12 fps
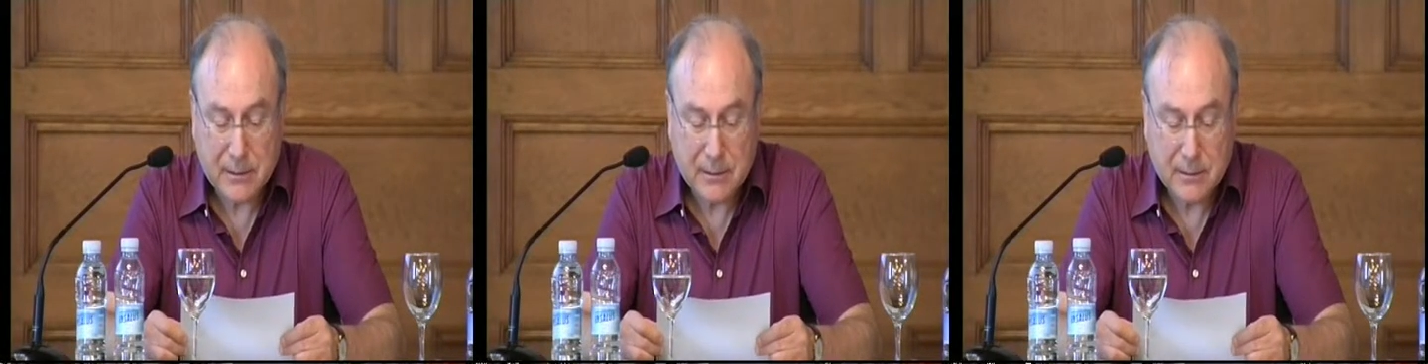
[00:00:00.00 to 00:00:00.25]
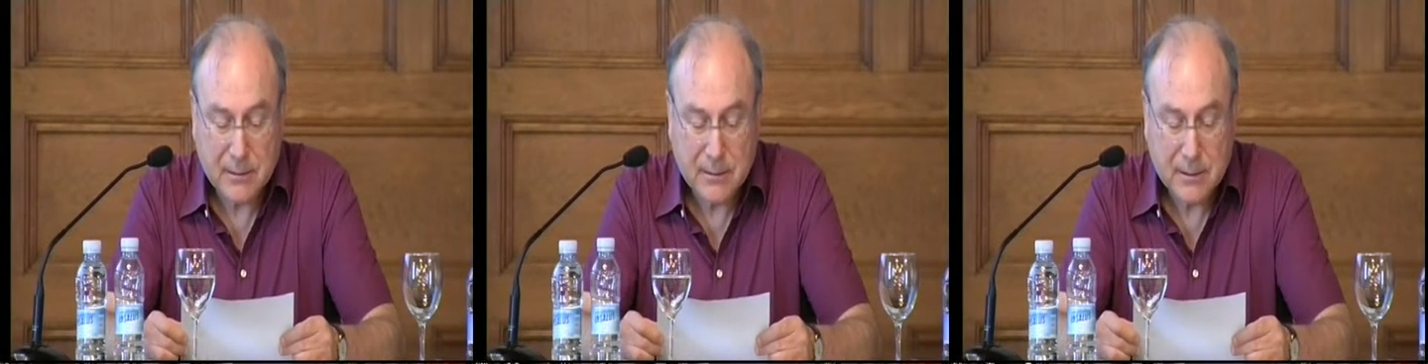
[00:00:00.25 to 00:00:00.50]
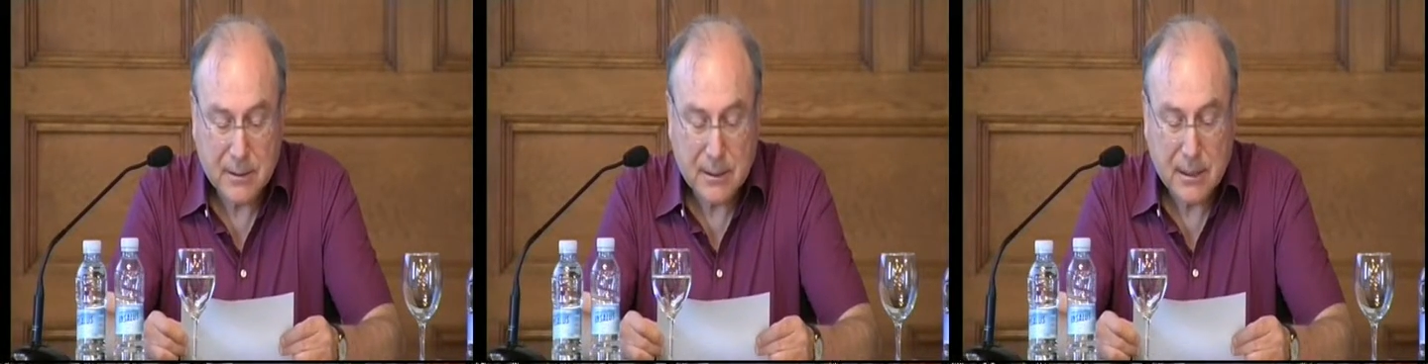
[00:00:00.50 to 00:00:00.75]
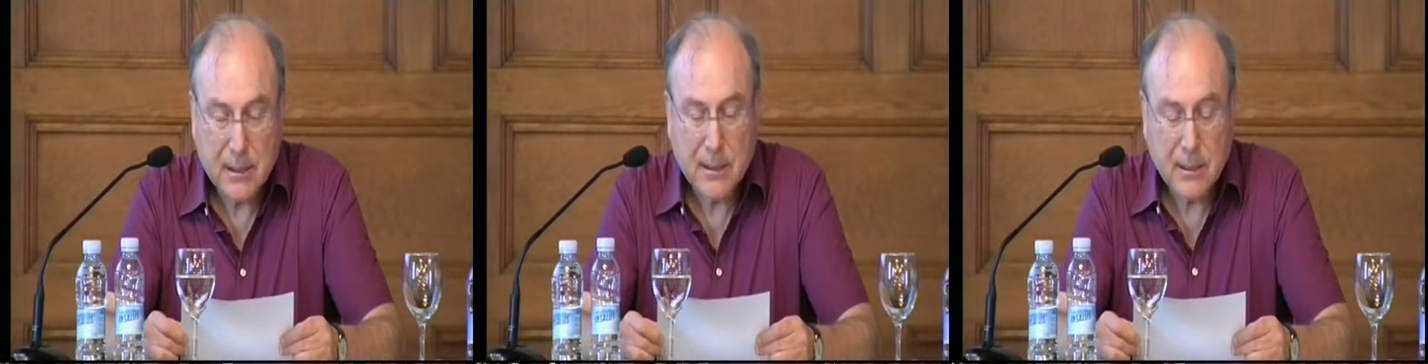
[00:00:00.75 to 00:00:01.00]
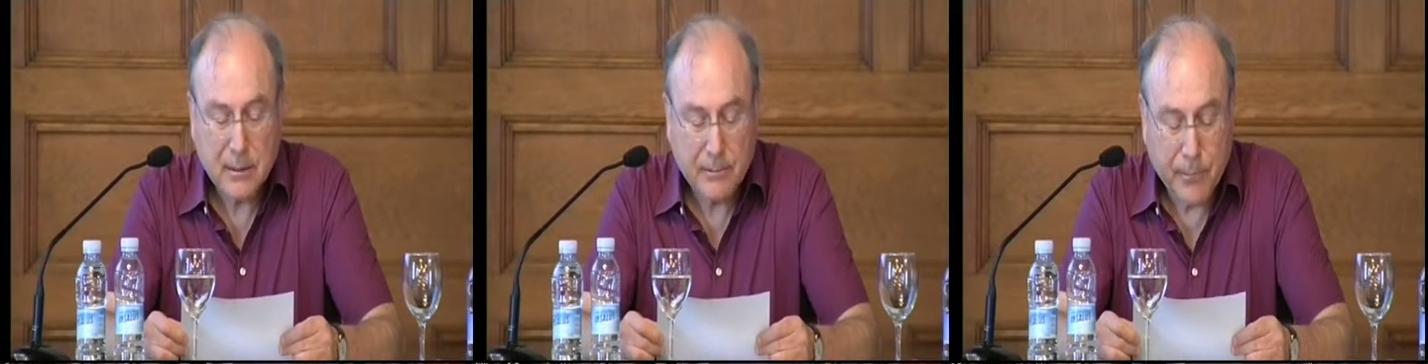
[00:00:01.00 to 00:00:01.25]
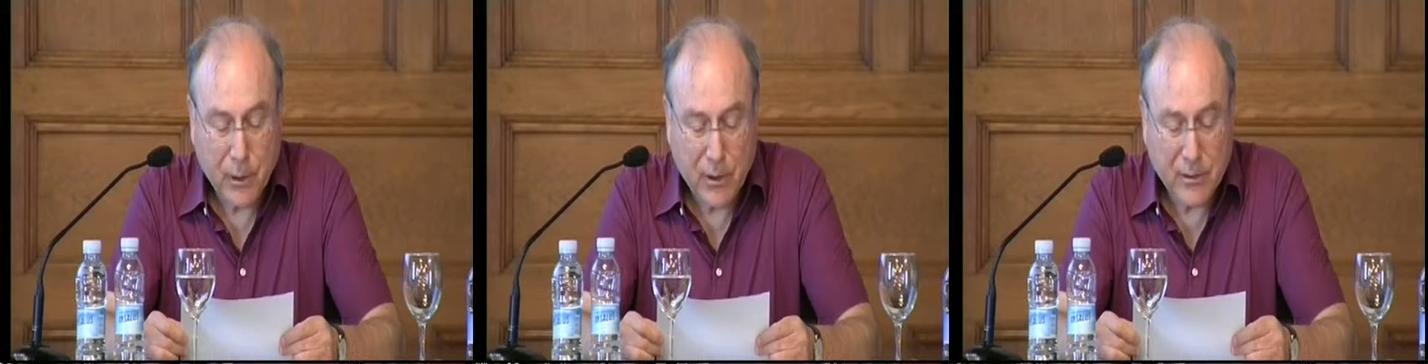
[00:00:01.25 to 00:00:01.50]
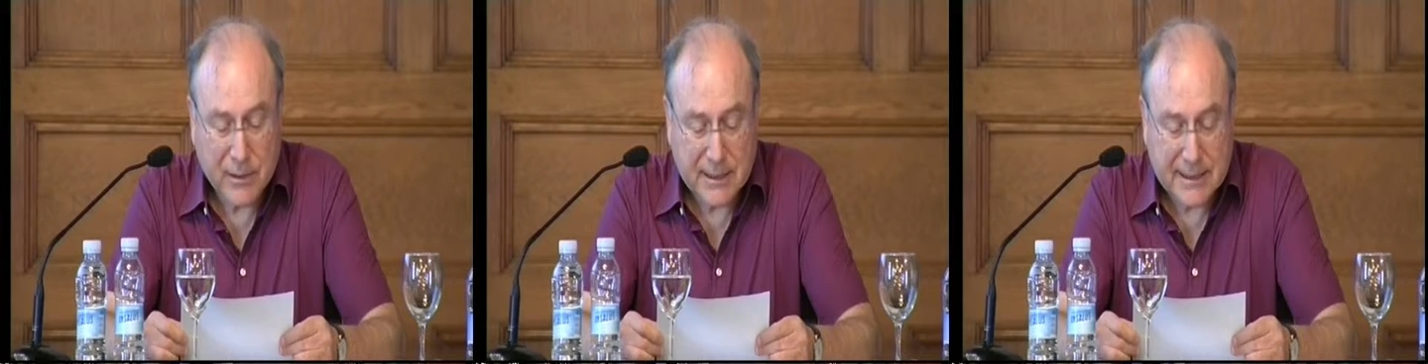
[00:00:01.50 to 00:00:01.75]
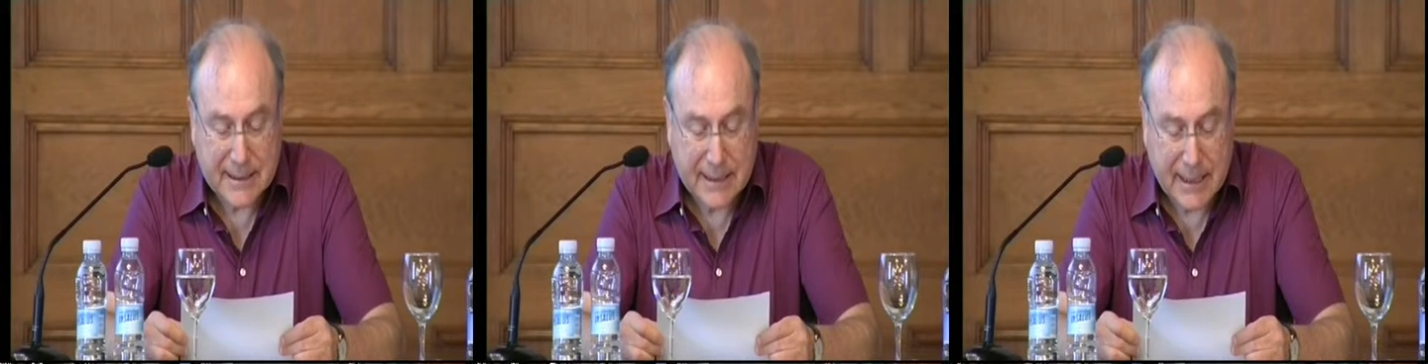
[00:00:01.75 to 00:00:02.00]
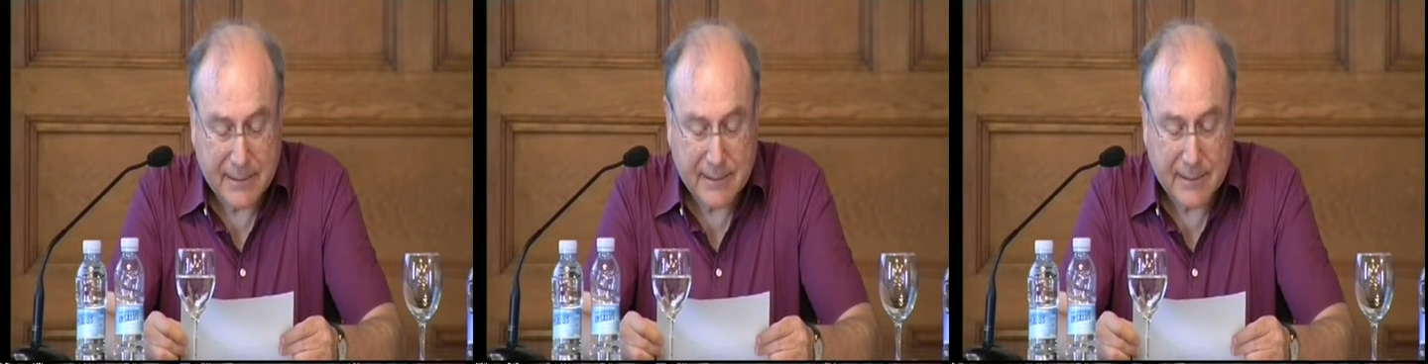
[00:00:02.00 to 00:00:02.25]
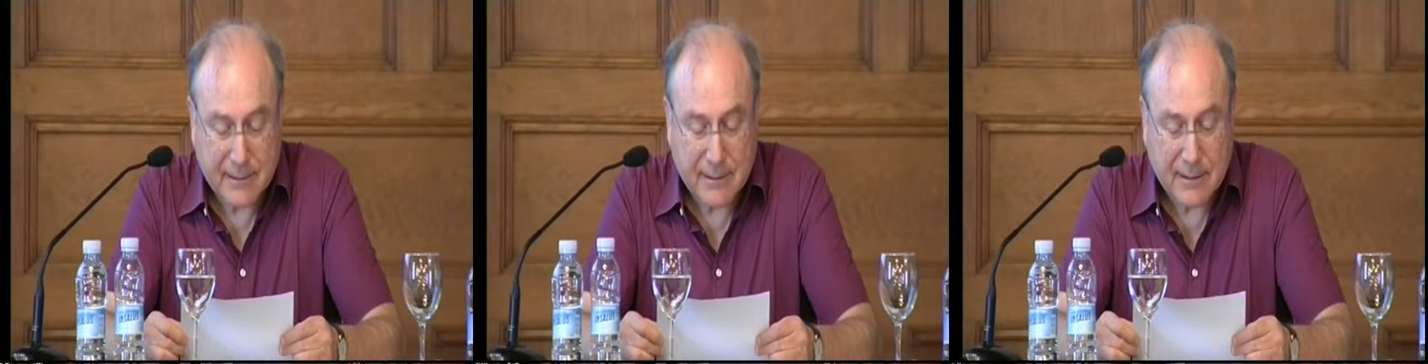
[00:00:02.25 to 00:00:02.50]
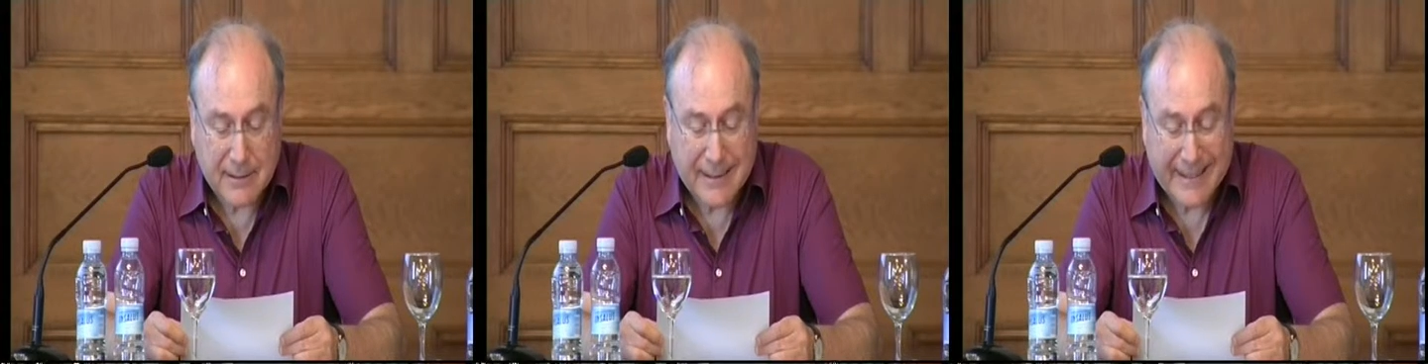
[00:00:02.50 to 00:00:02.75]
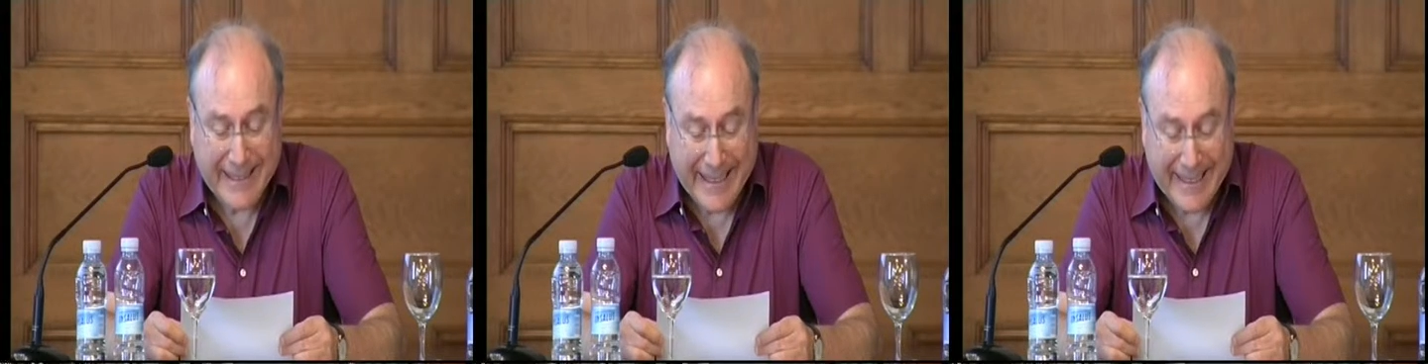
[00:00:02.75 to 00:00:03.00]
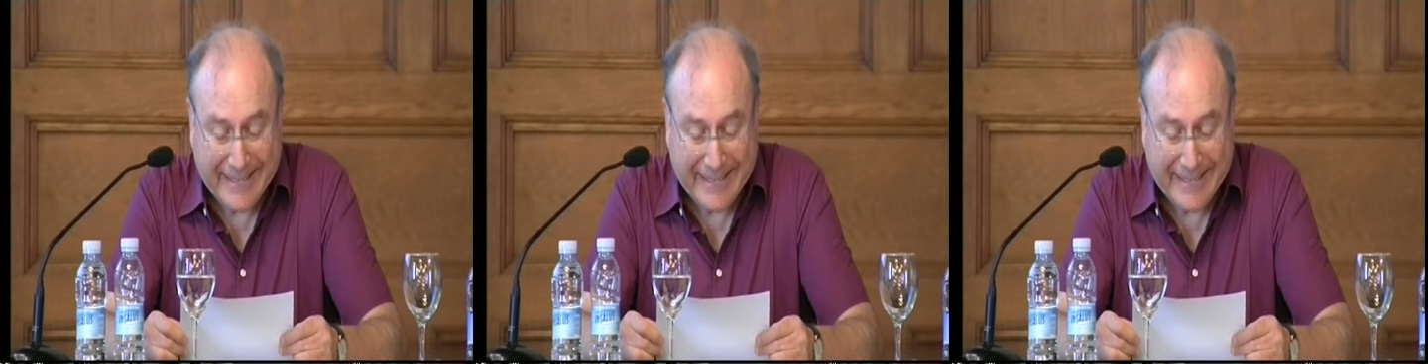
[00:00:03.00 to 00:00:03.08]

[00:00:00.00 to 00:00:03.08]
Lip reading: it. Bohr stated that